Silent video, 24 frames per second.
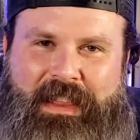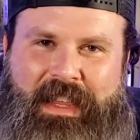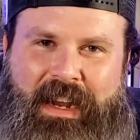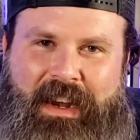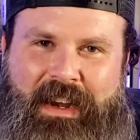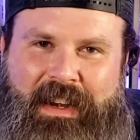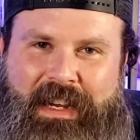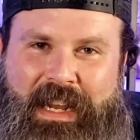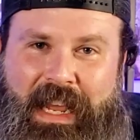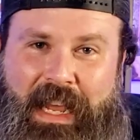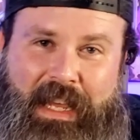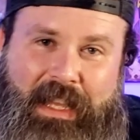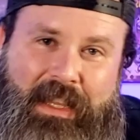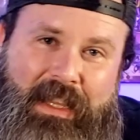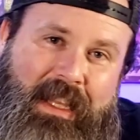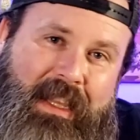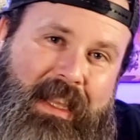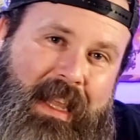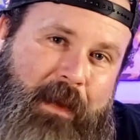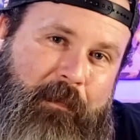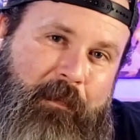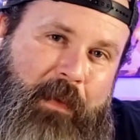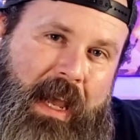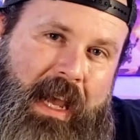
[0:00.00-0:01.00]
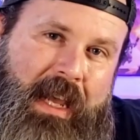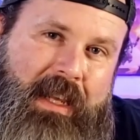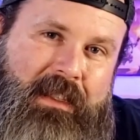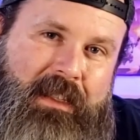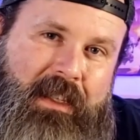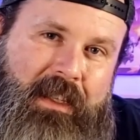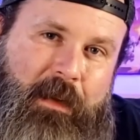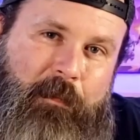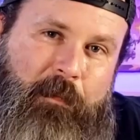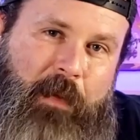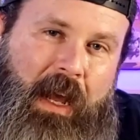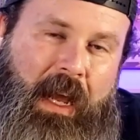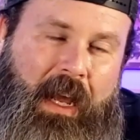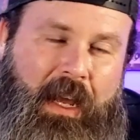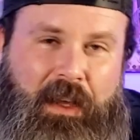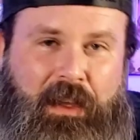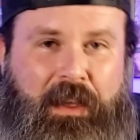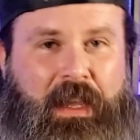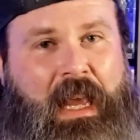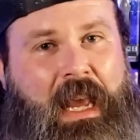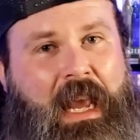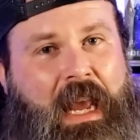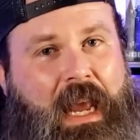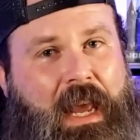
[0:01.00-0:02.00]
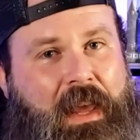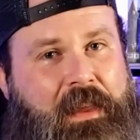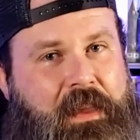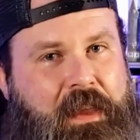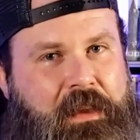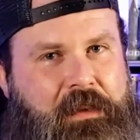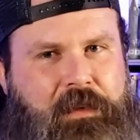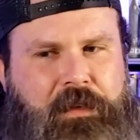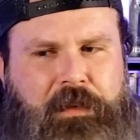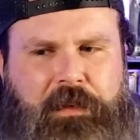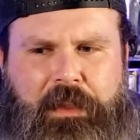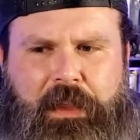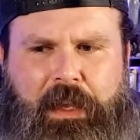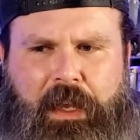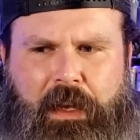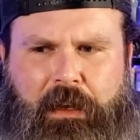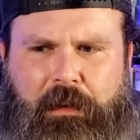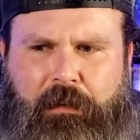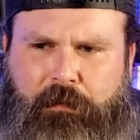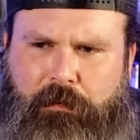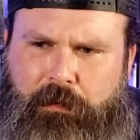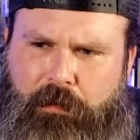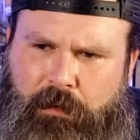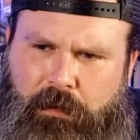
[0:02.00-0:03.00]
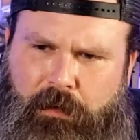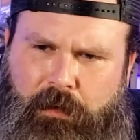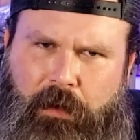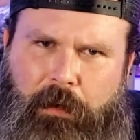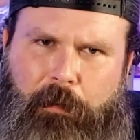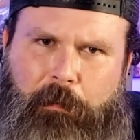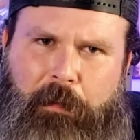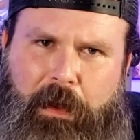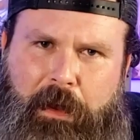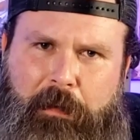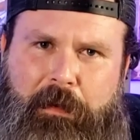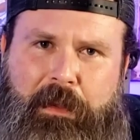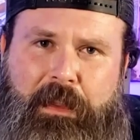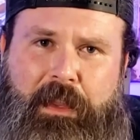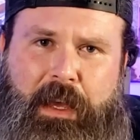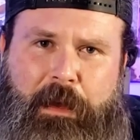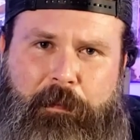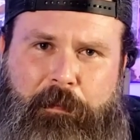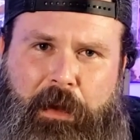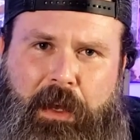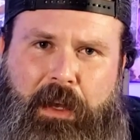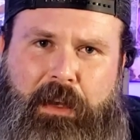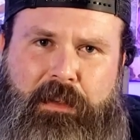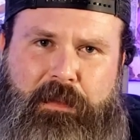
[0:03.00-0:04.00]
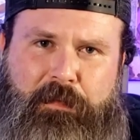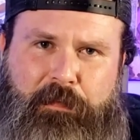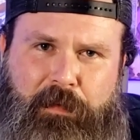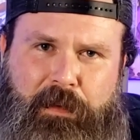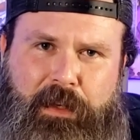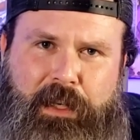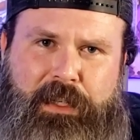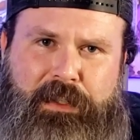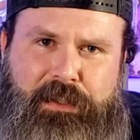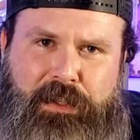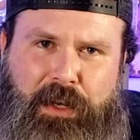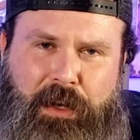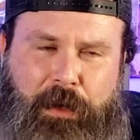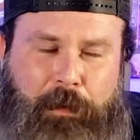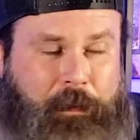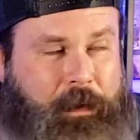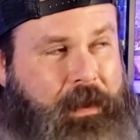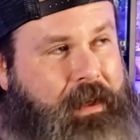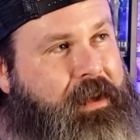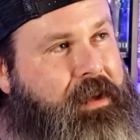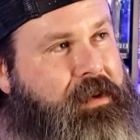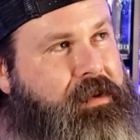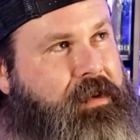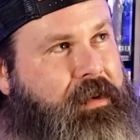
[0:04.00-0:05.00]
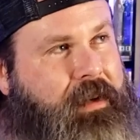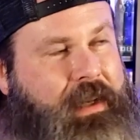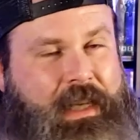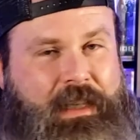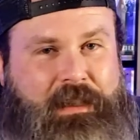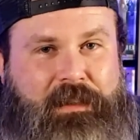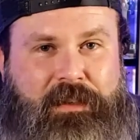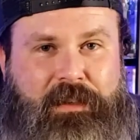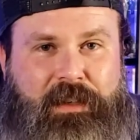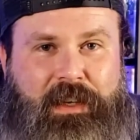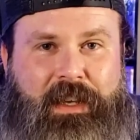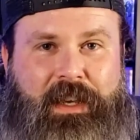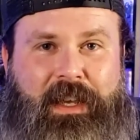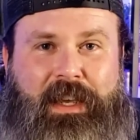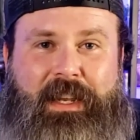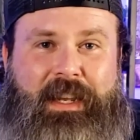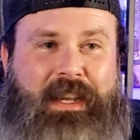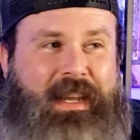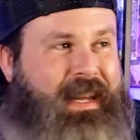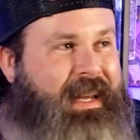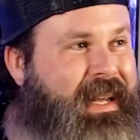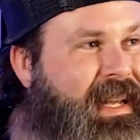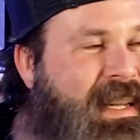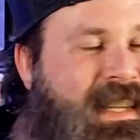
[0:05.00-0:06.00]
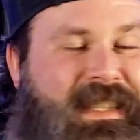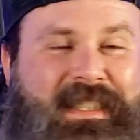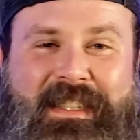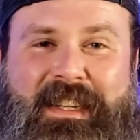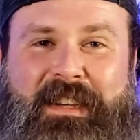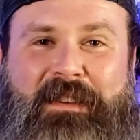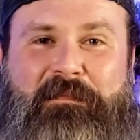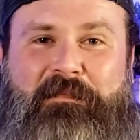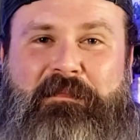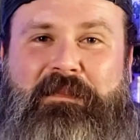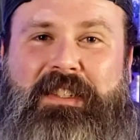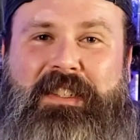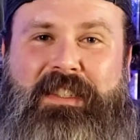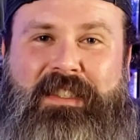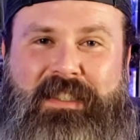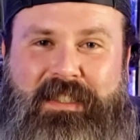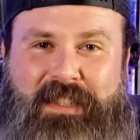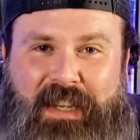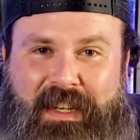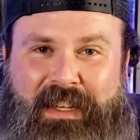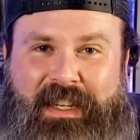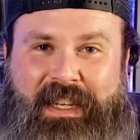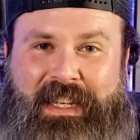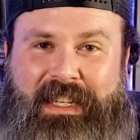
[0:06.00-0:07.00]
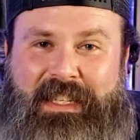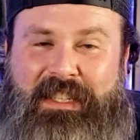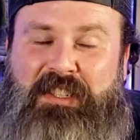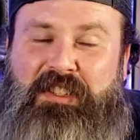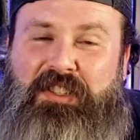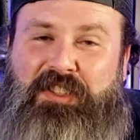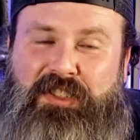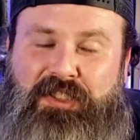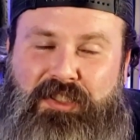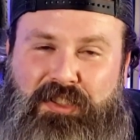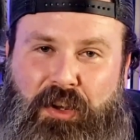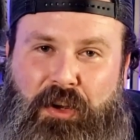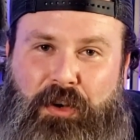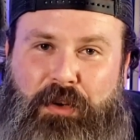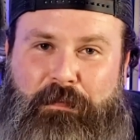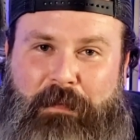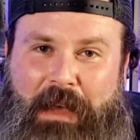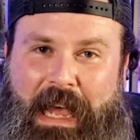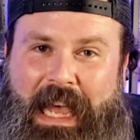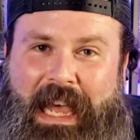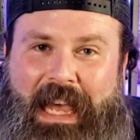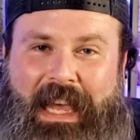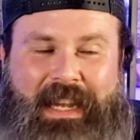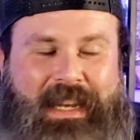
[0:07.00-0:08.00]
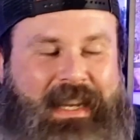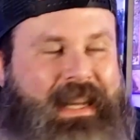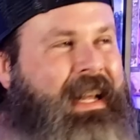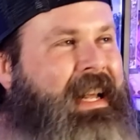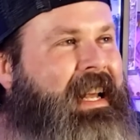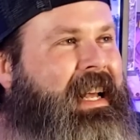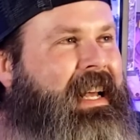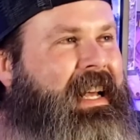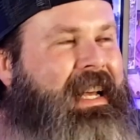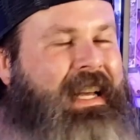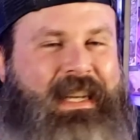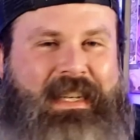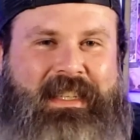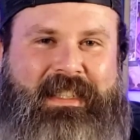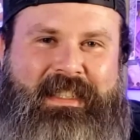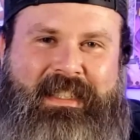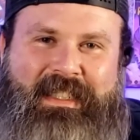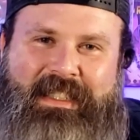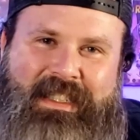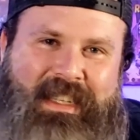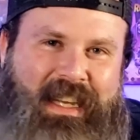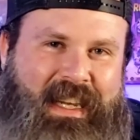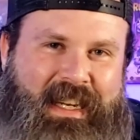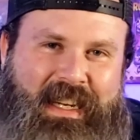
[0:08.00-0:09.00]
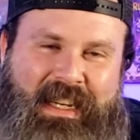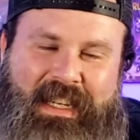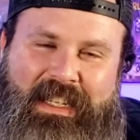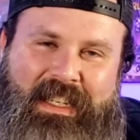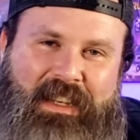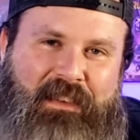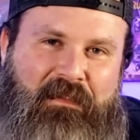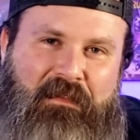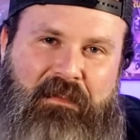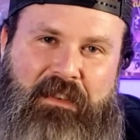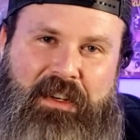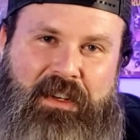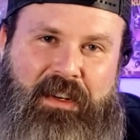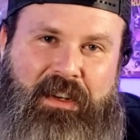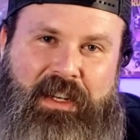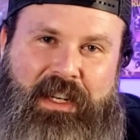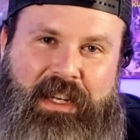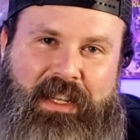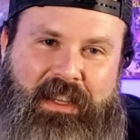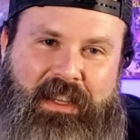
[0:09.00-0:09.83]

there yet. And then they pass on a pile, and then you think, oh, maybe that pile is pretty dope. And then you get to it, and it ends up sucking so bad, and you just kind of give them a dirty